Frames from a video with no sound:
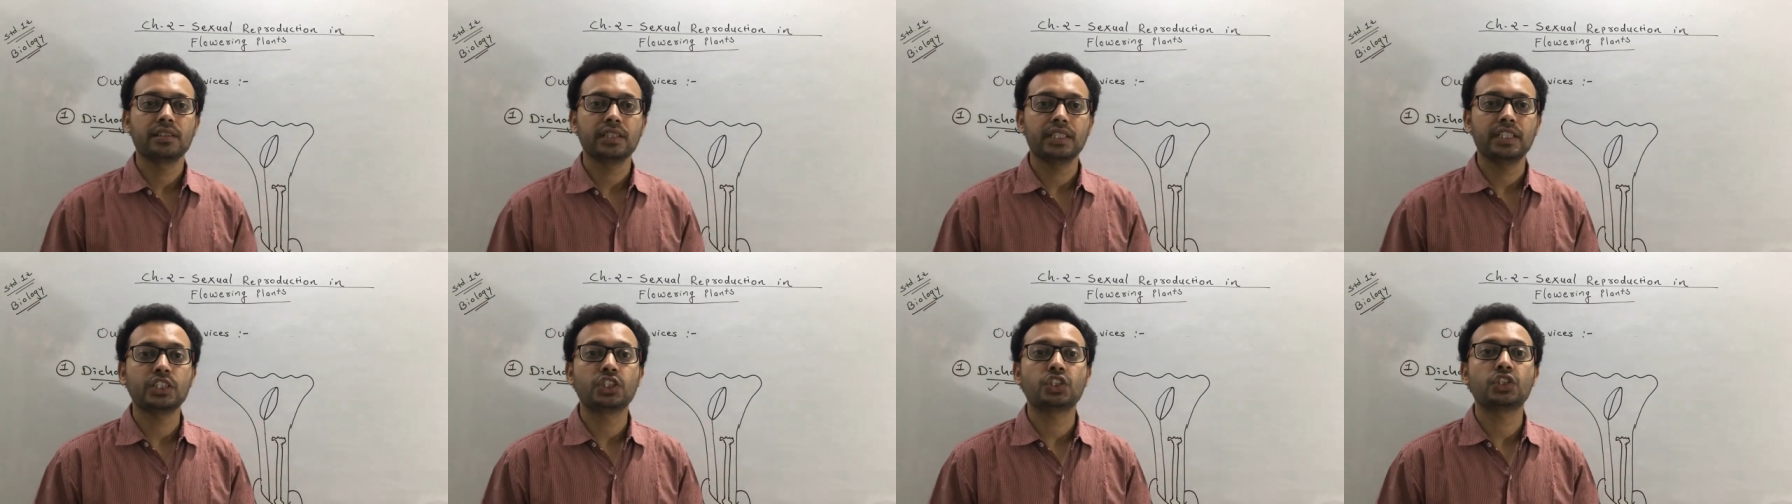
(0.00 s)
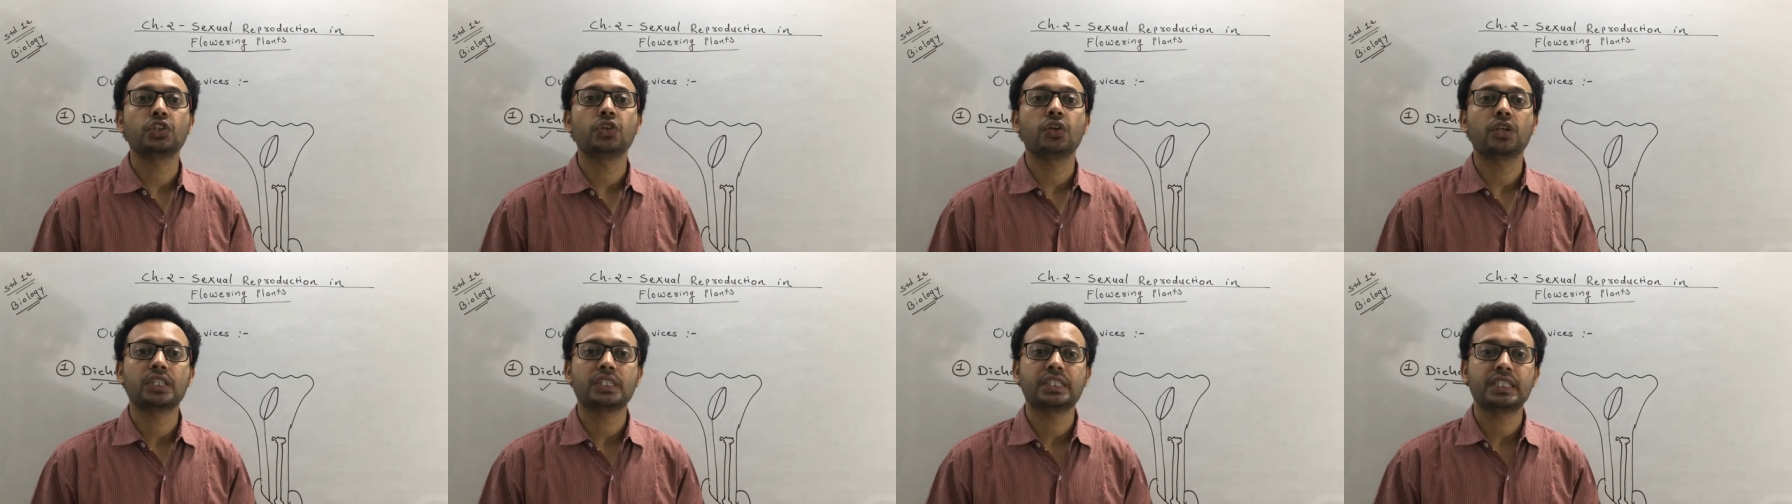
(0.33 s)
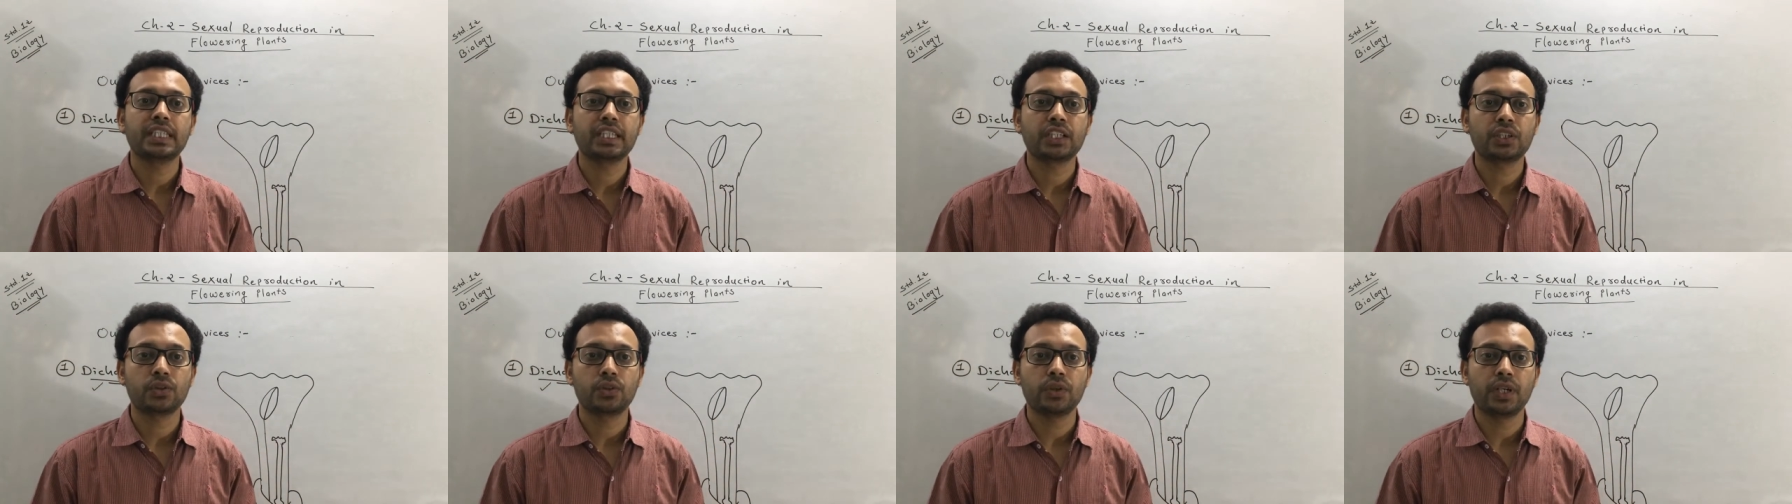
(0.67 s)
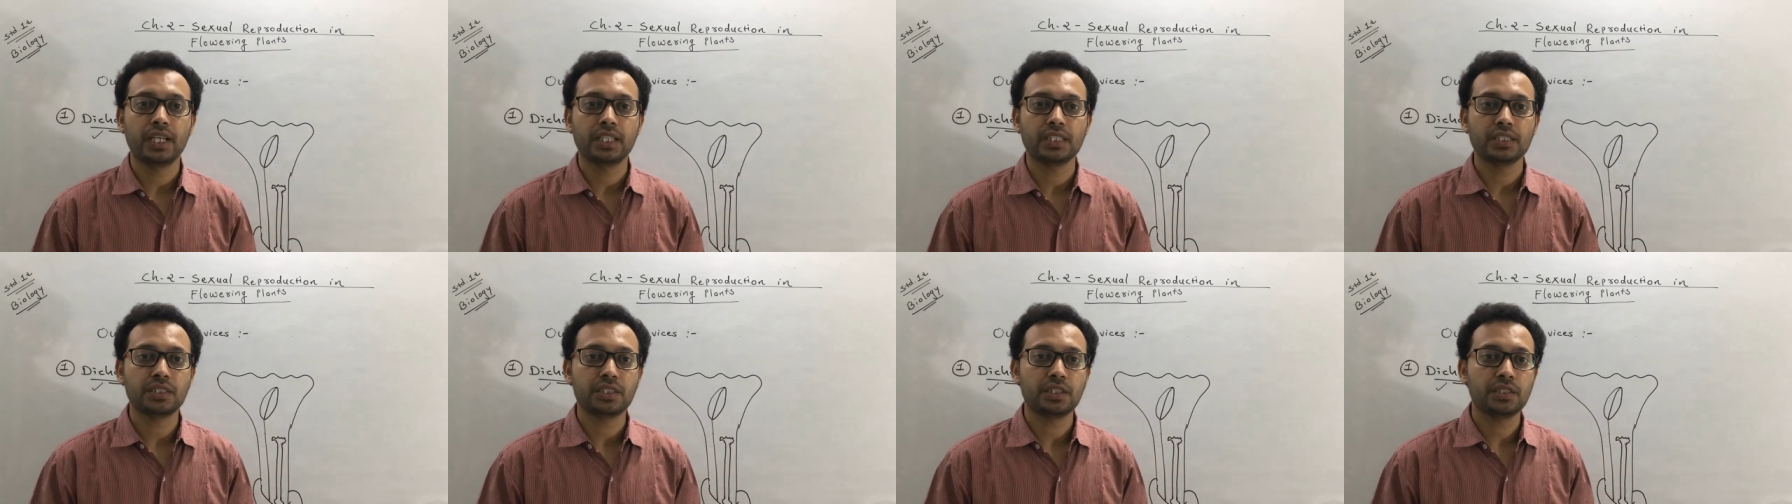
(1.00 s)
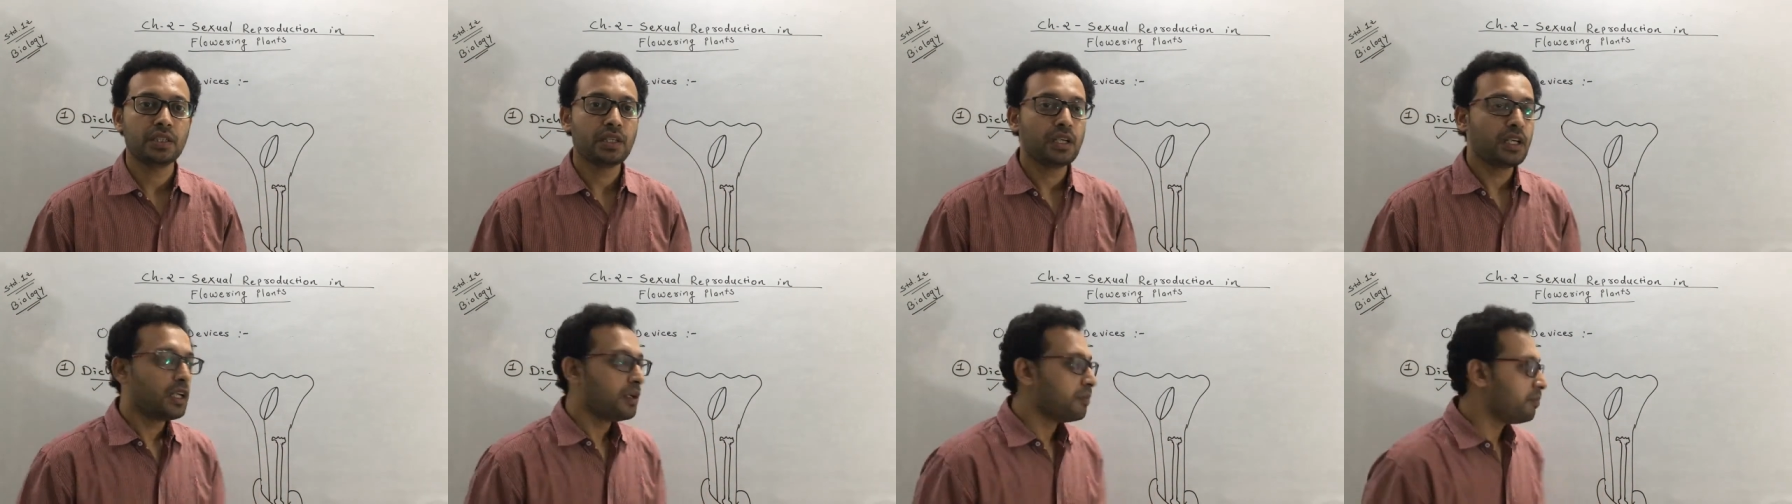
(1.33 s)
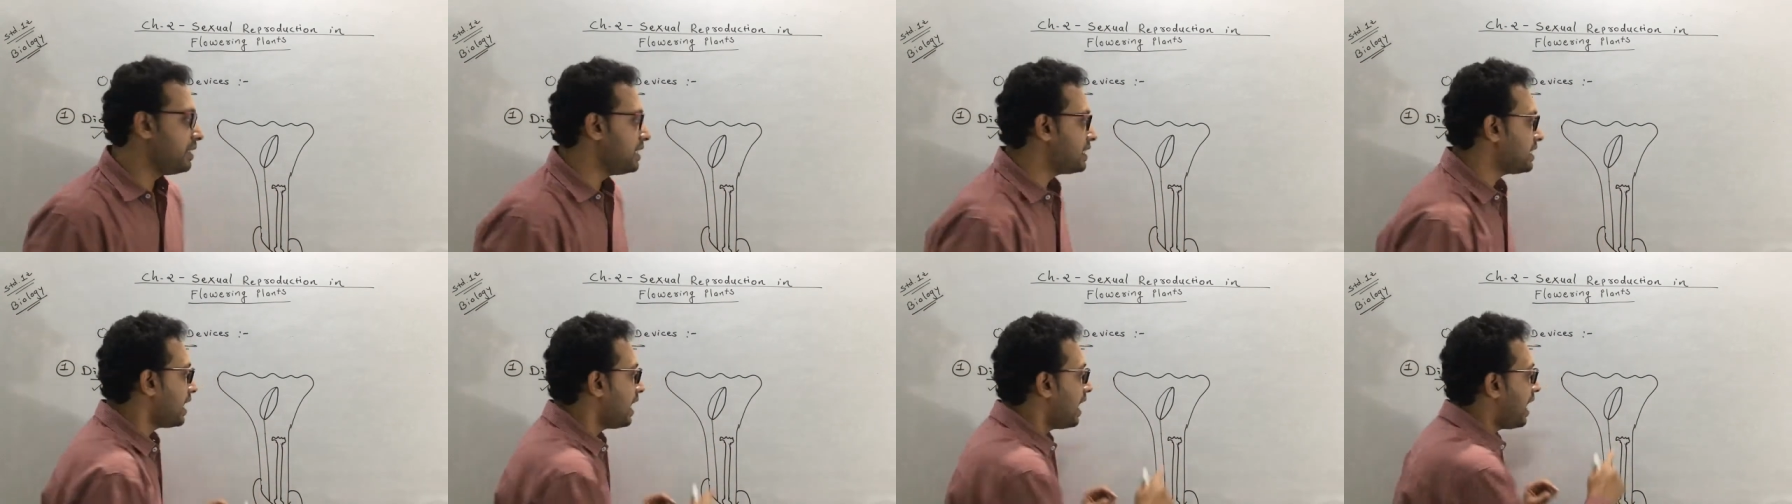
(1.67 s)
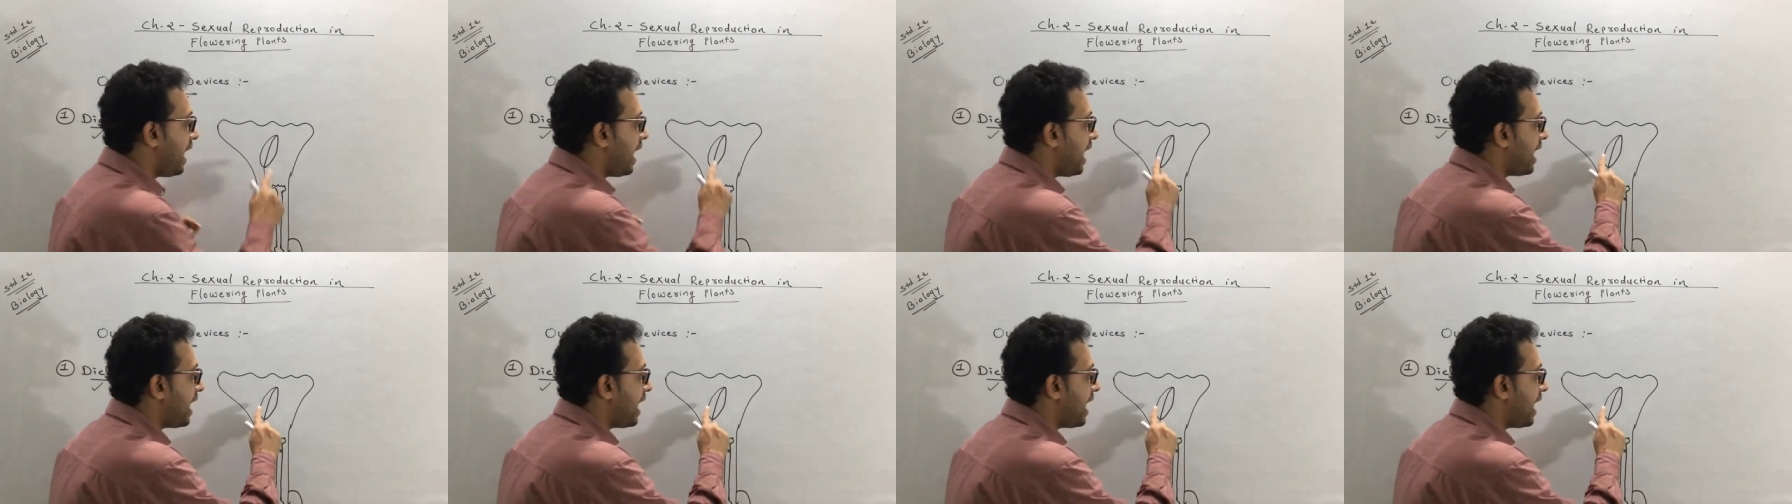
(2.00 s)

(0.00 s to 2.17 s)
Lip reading: It's not synchronized. Means